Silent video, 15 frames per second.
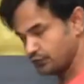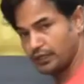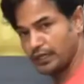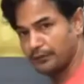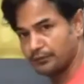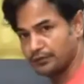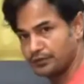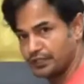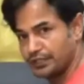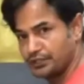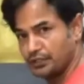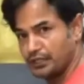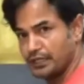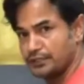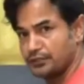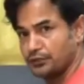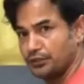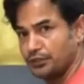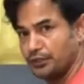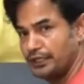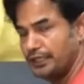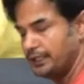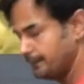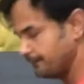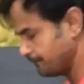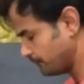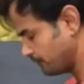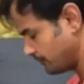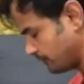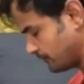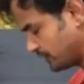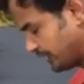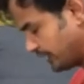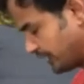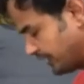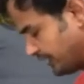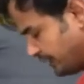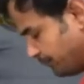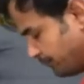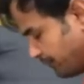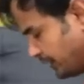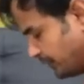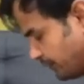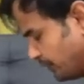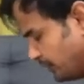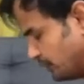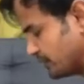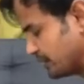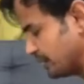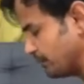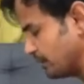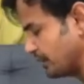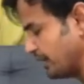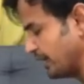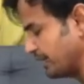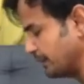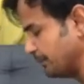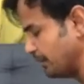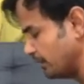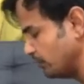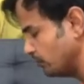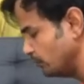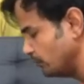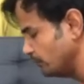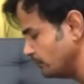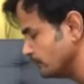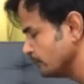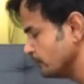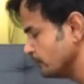you have to stretch your hands on your knee. Take a deep breath. Fill your stomach like a balloon.